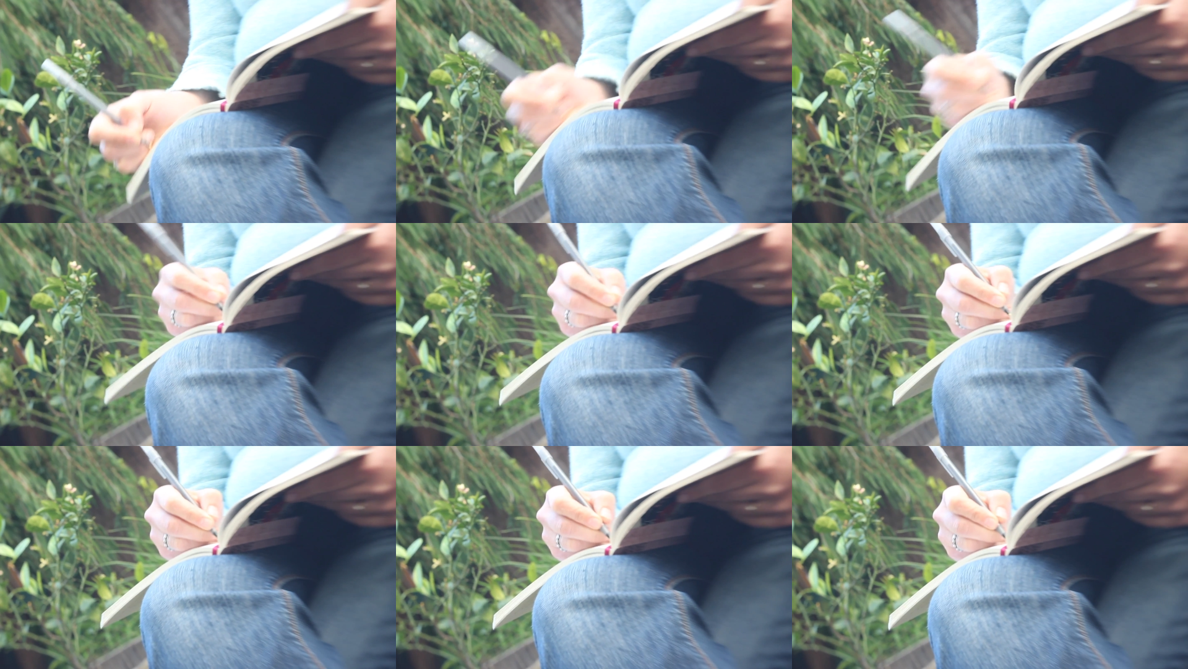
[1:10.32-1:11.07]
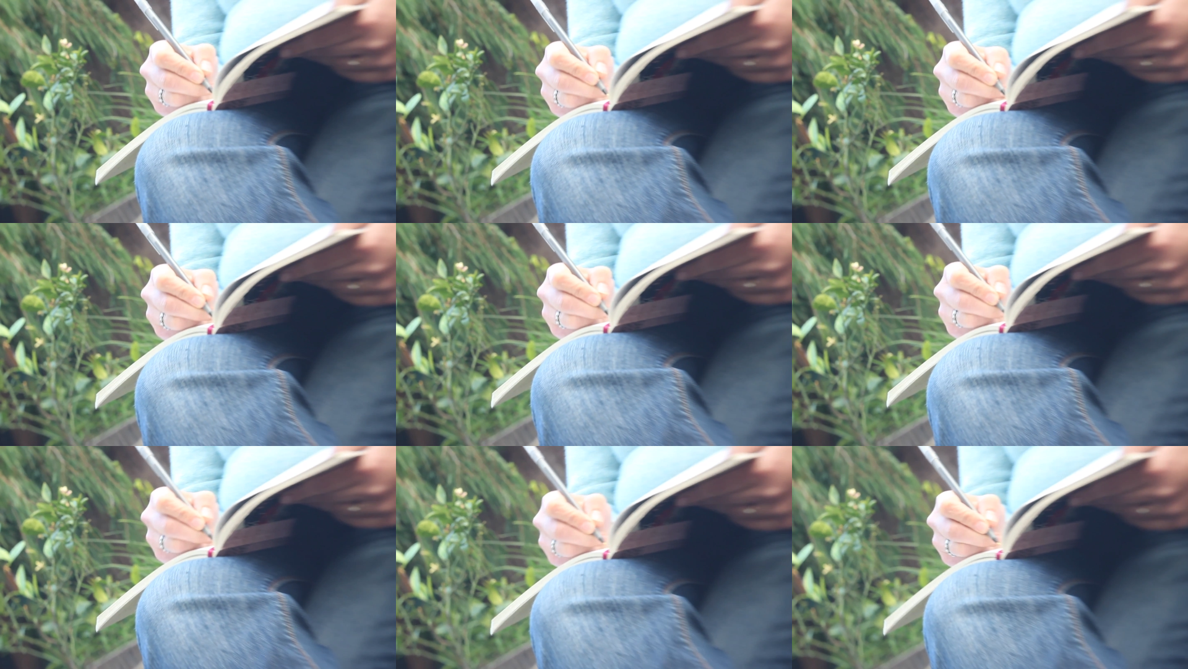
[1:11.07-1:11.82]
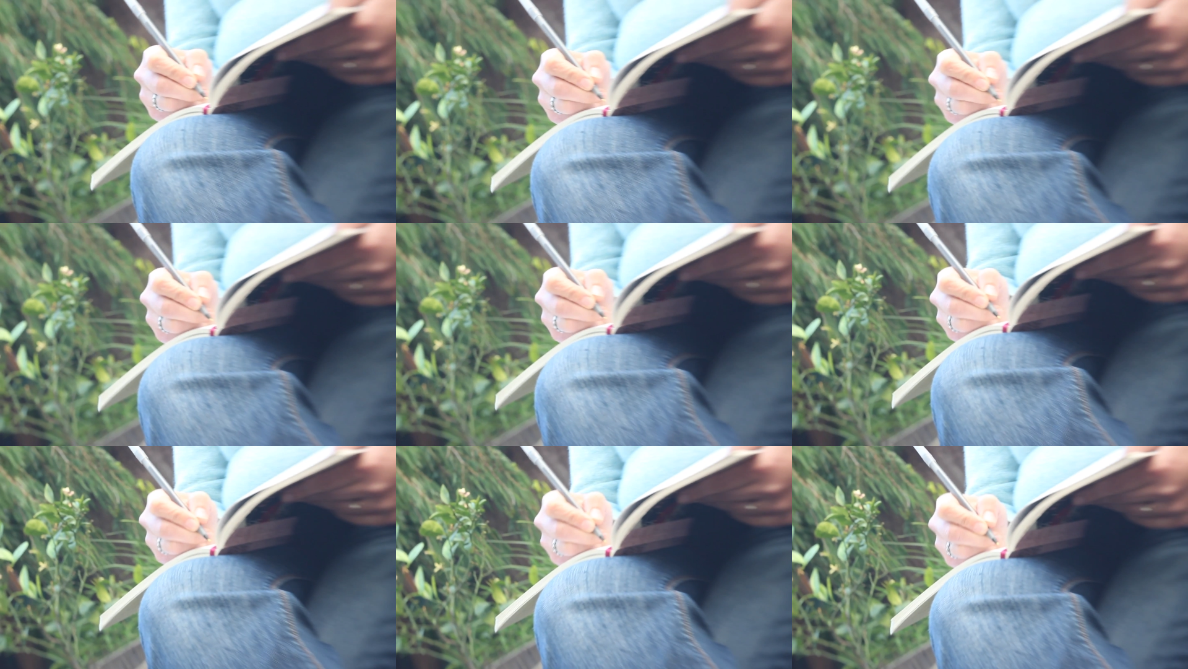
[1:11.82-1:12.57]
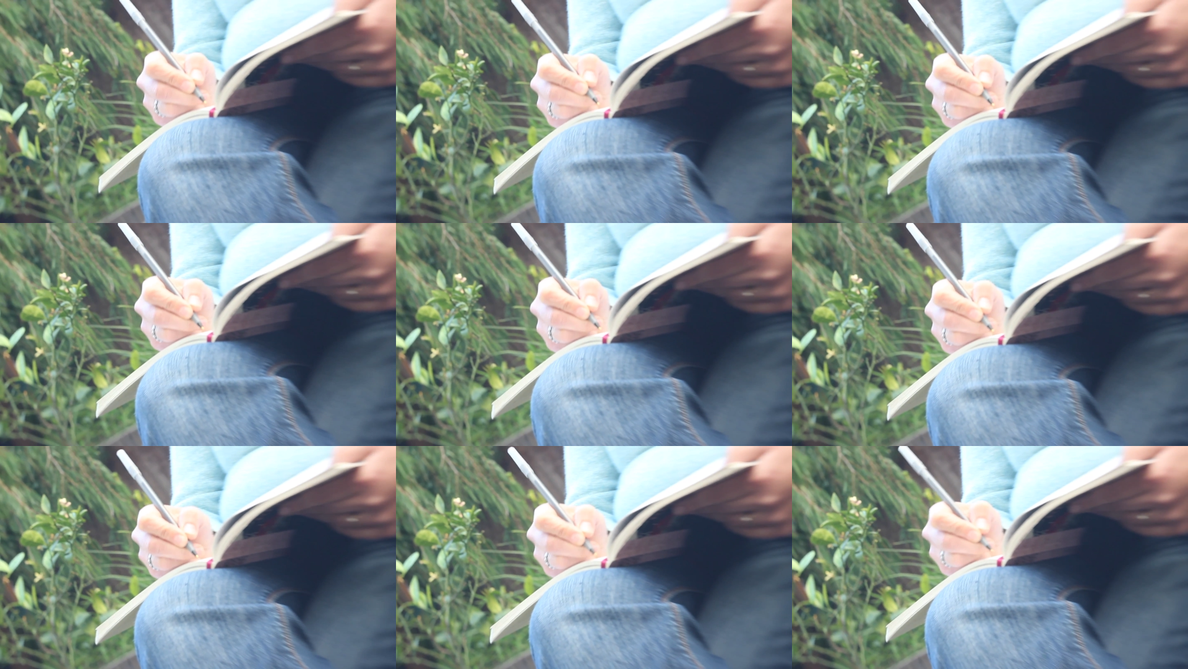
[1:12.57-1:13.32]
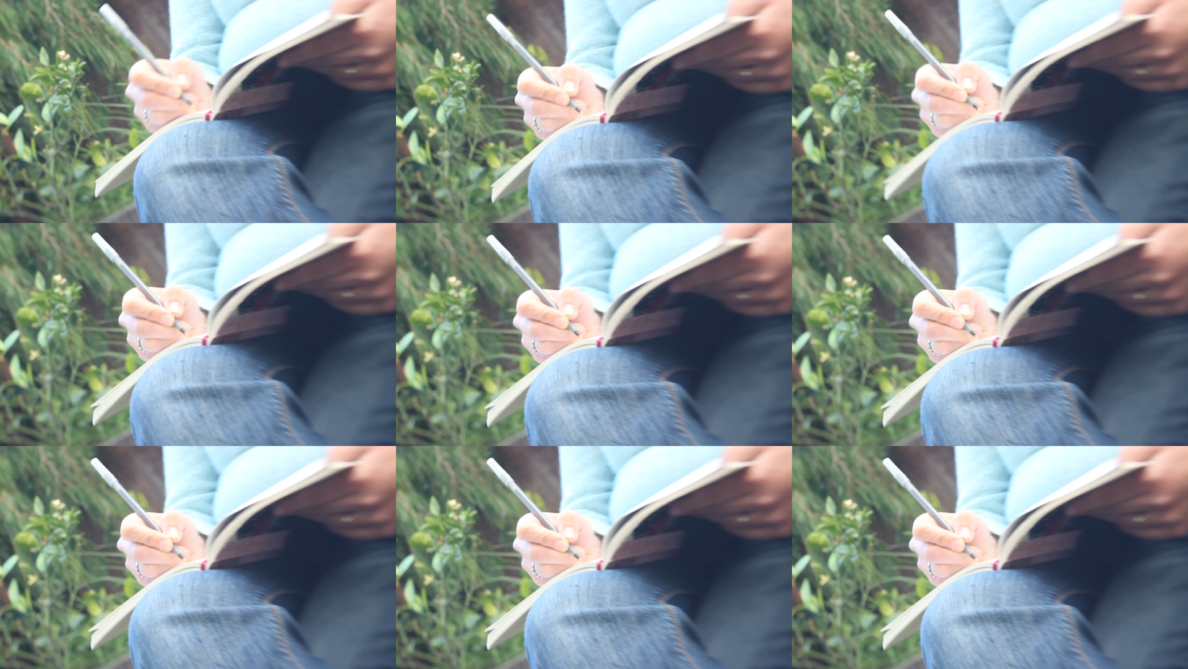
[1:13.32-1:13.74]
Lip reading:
Nobody's mouth can be seen.